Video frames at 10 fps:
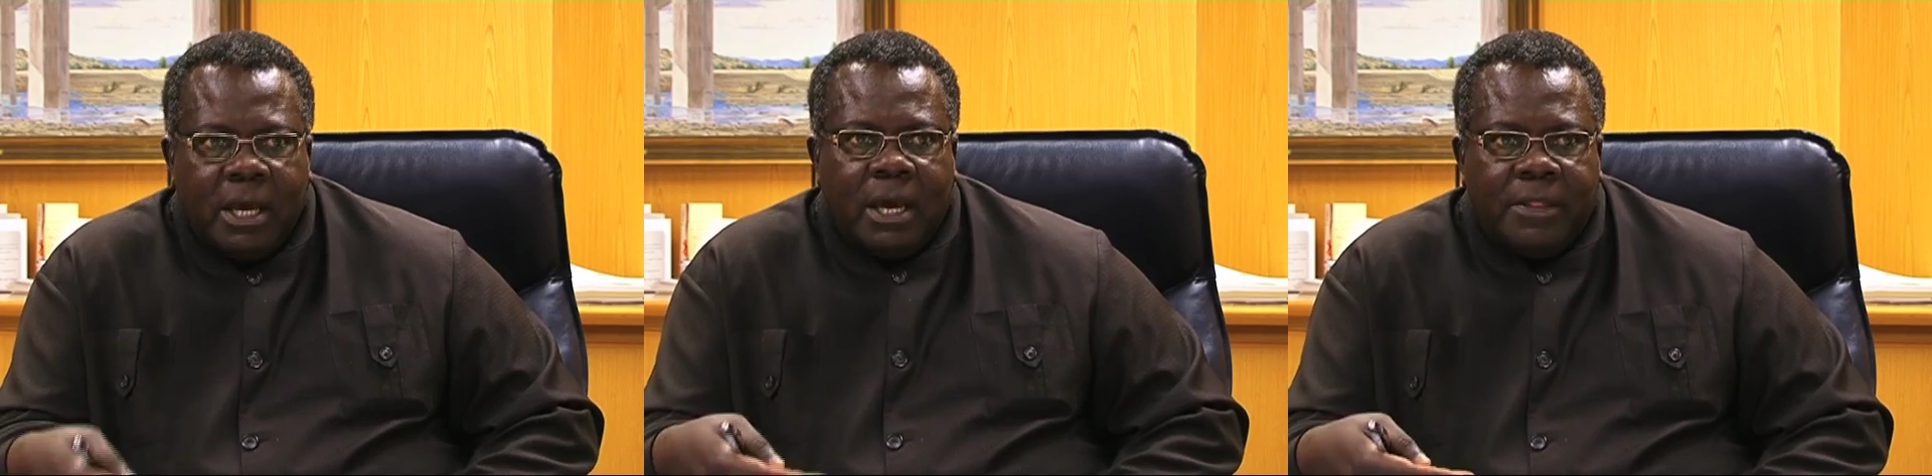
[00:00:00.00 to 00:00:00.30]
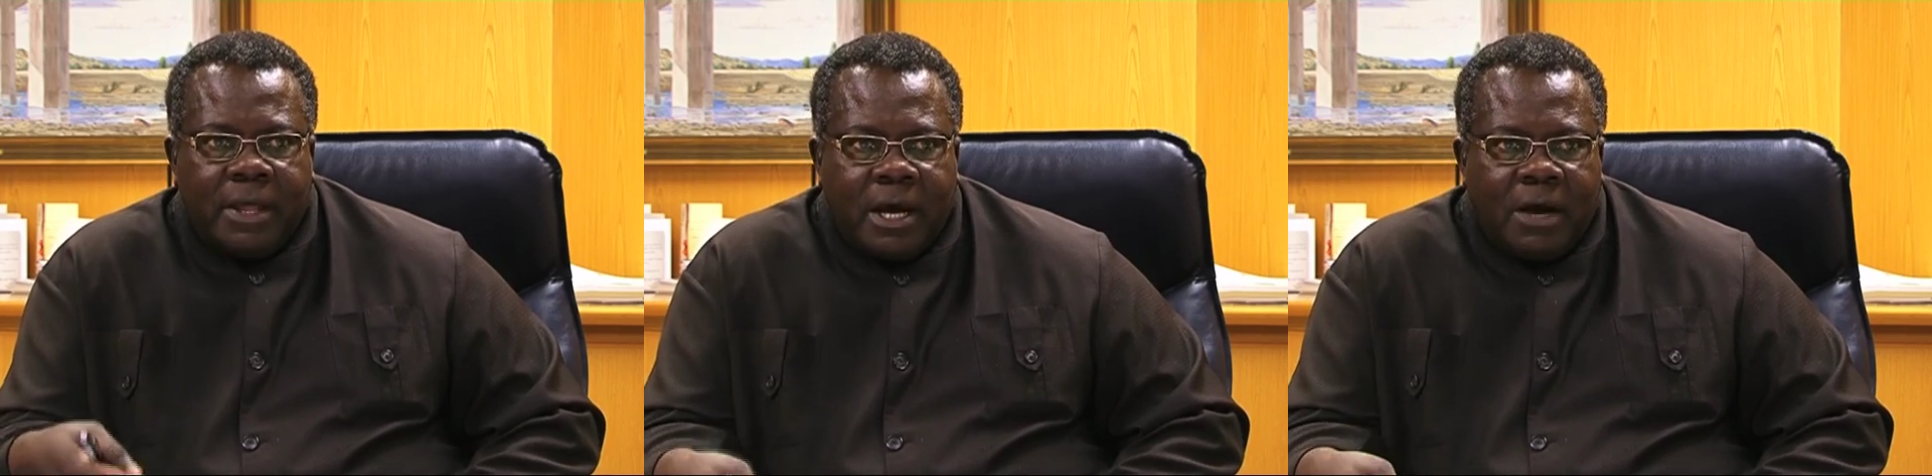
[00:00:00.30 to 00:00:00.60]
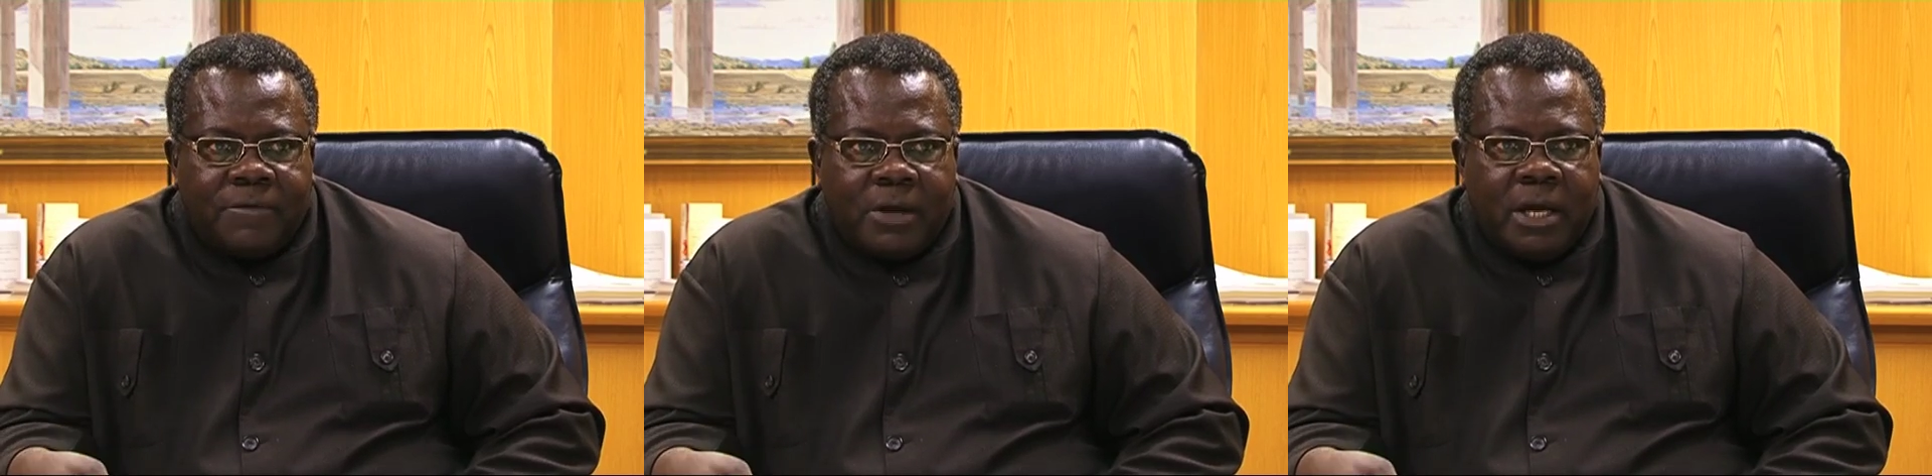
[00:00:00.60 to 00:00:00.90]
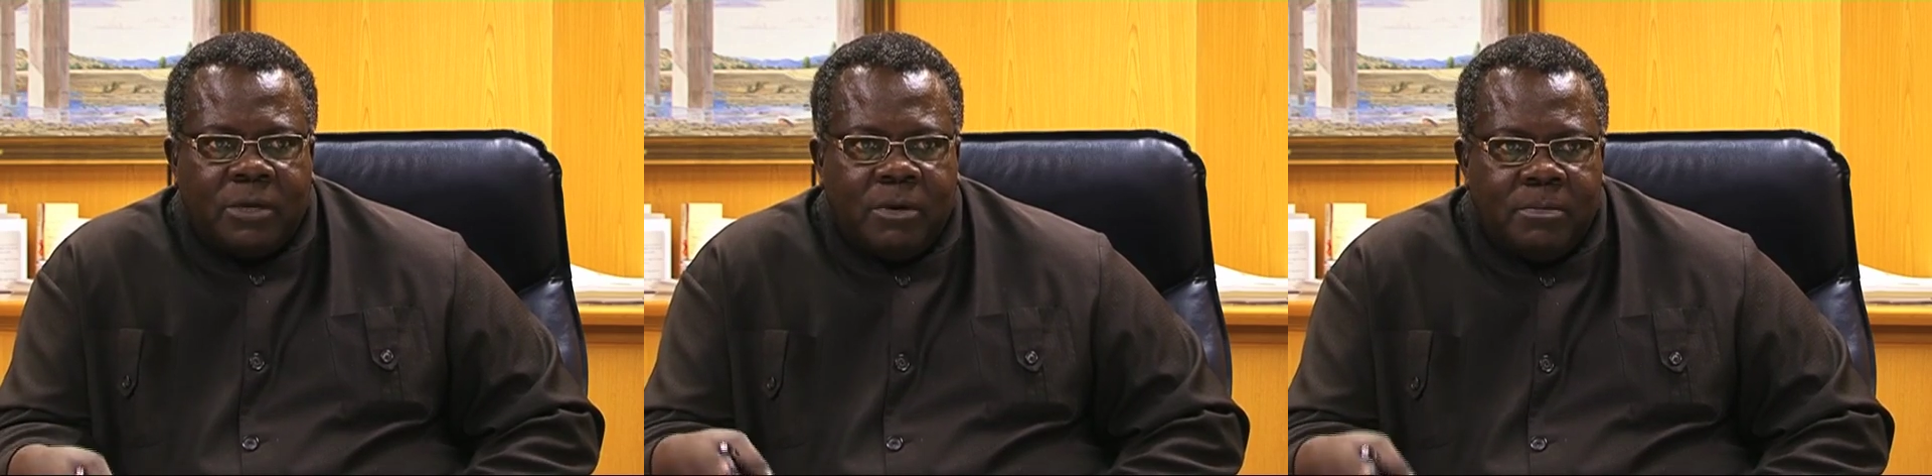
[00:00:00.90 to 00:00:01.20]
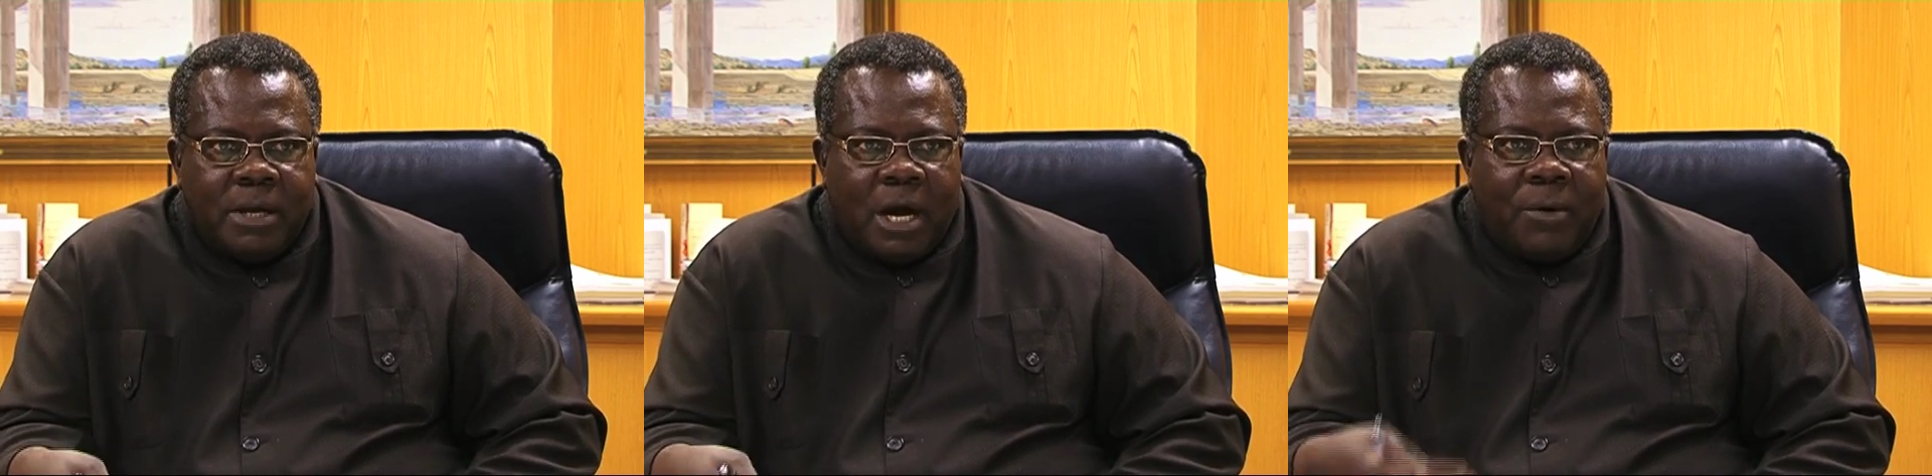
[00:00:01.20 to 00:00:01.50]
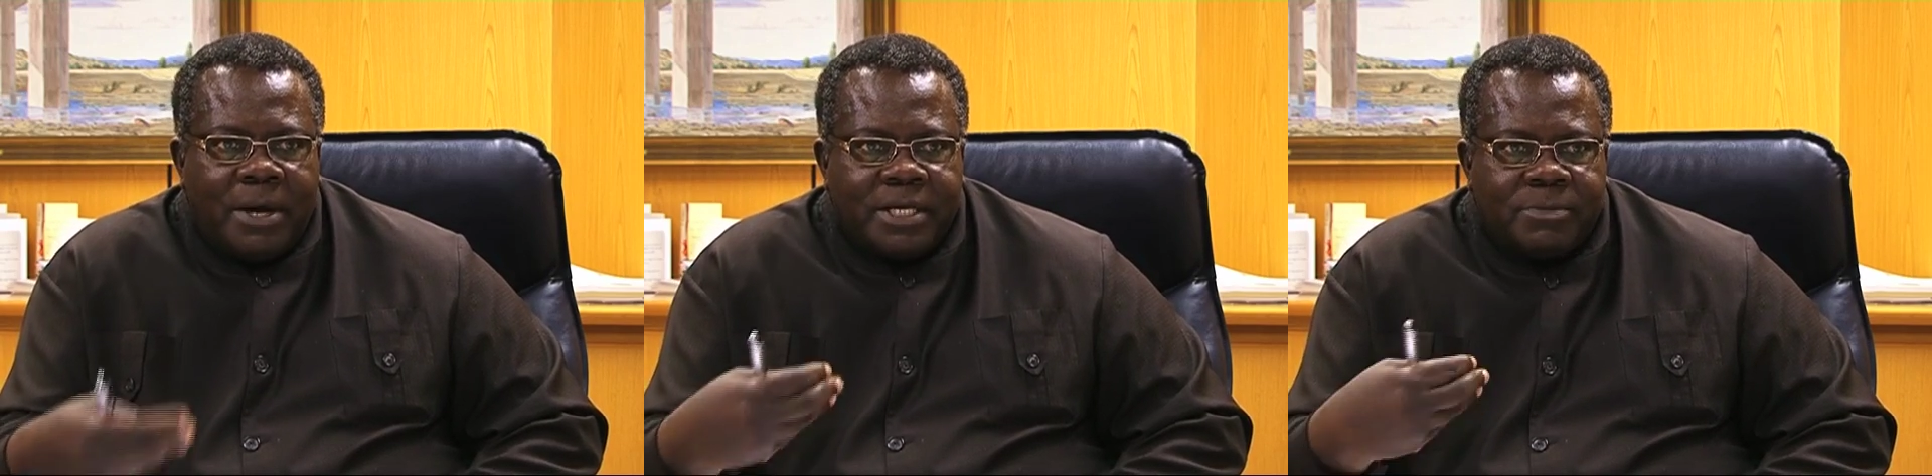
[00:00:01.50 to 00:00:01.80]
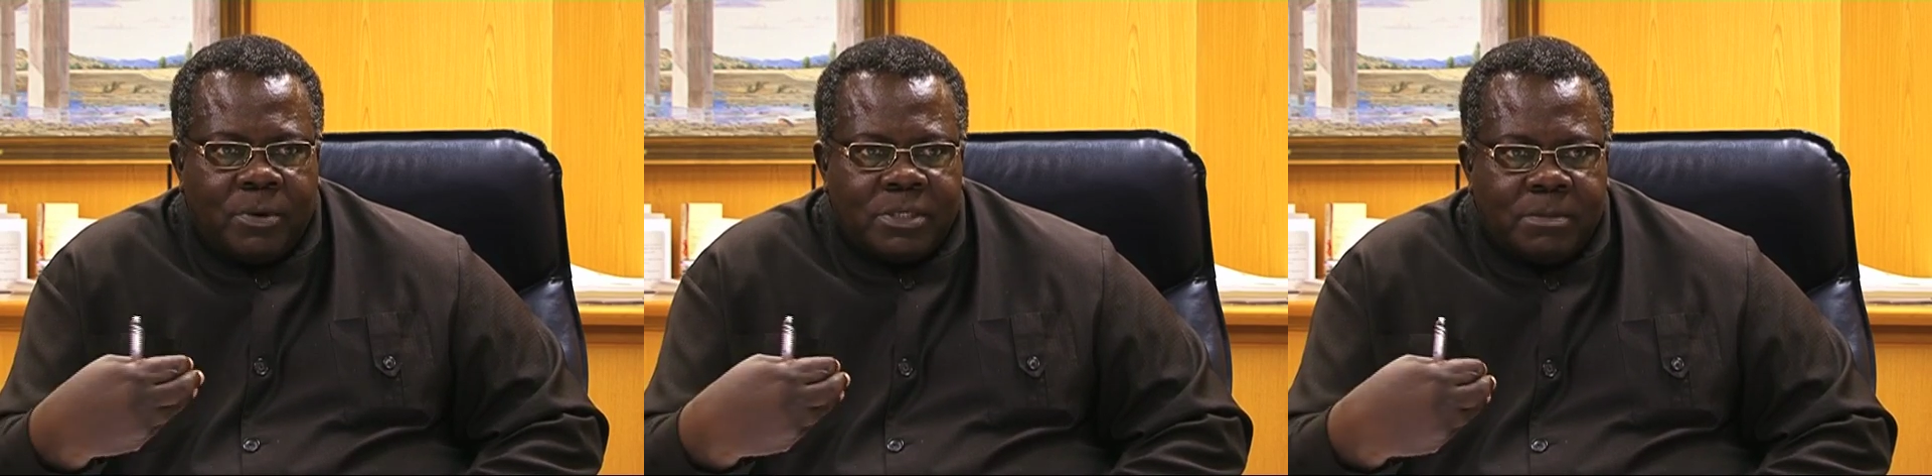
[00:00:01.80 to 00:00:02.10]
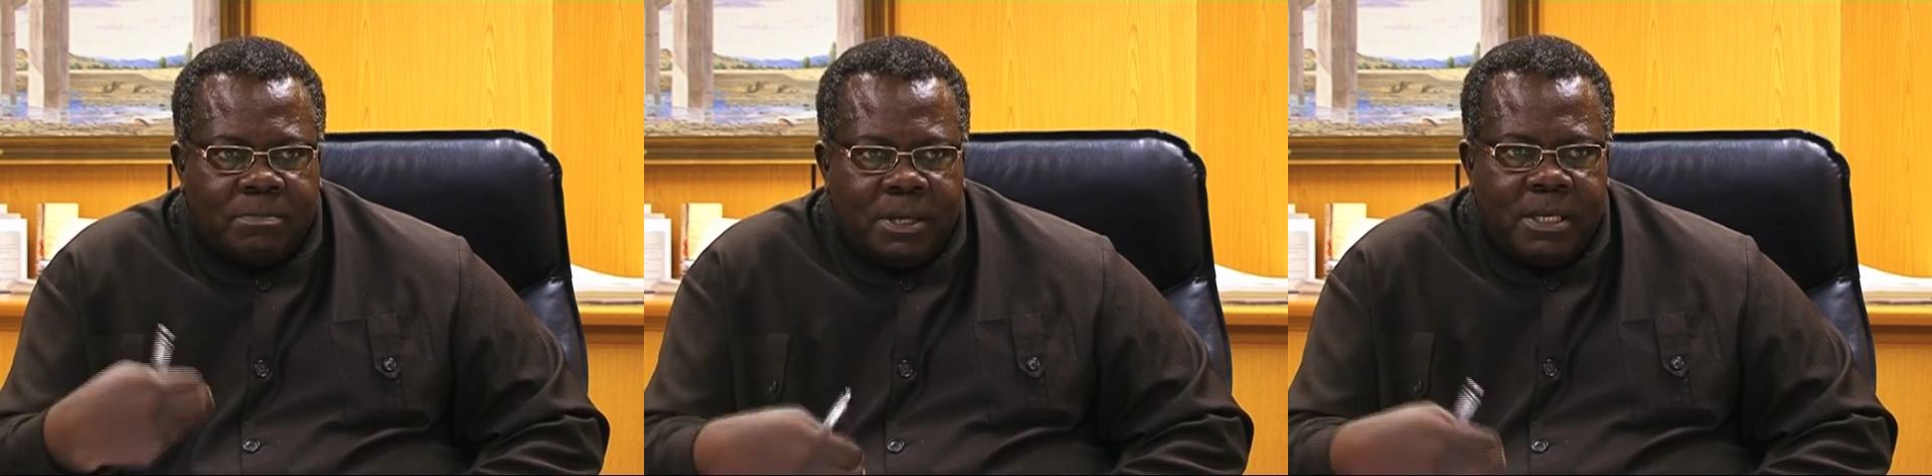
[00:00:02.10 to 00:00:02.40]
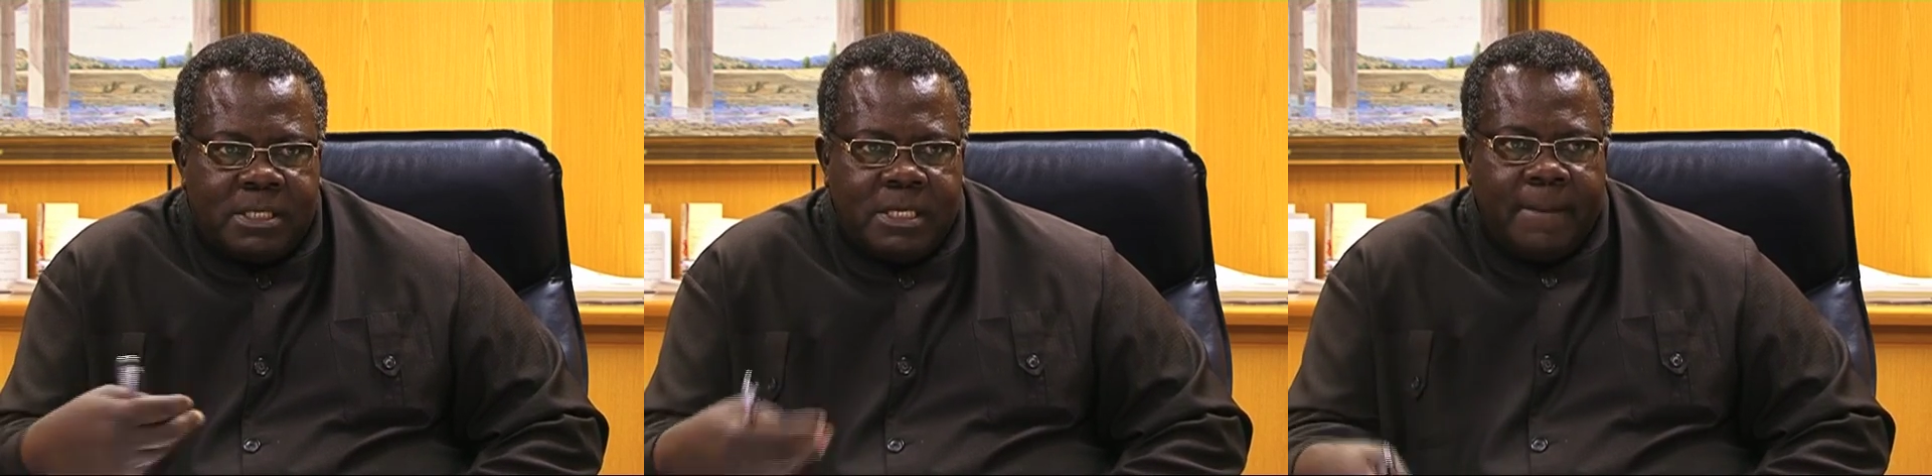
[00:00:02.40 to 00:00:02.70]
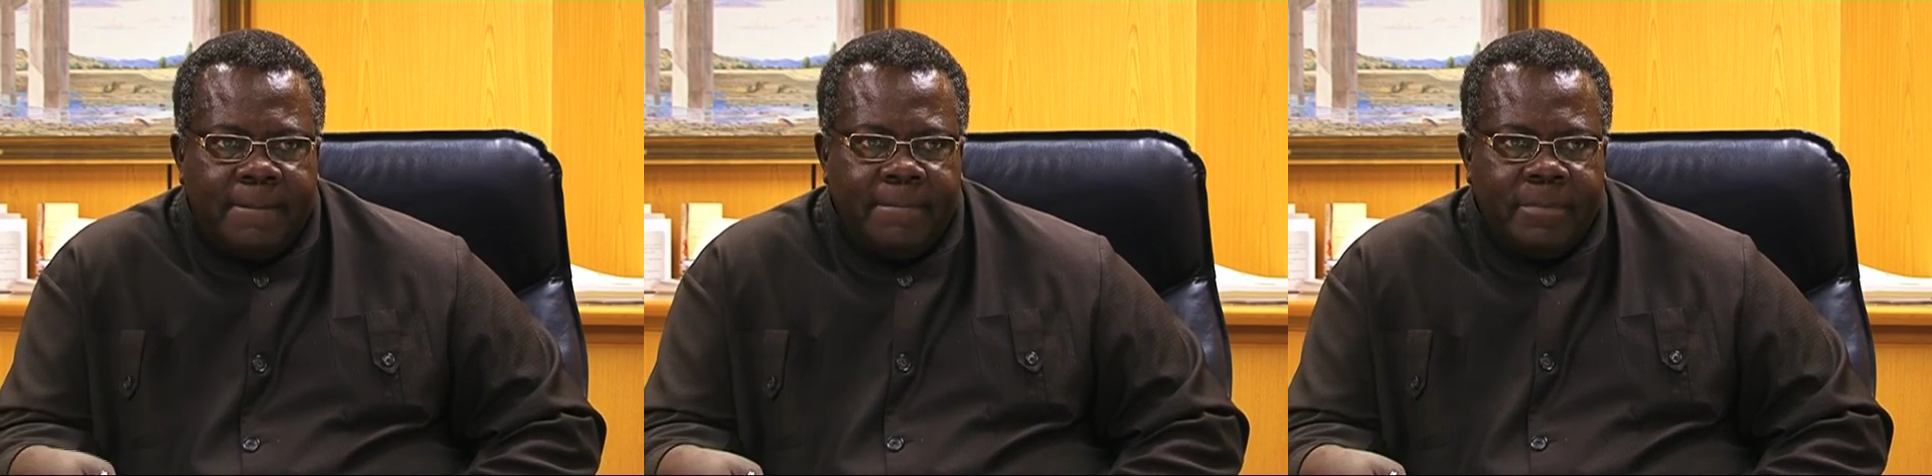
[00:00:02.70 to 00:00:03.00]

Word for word: and thereafter it will be our responsibility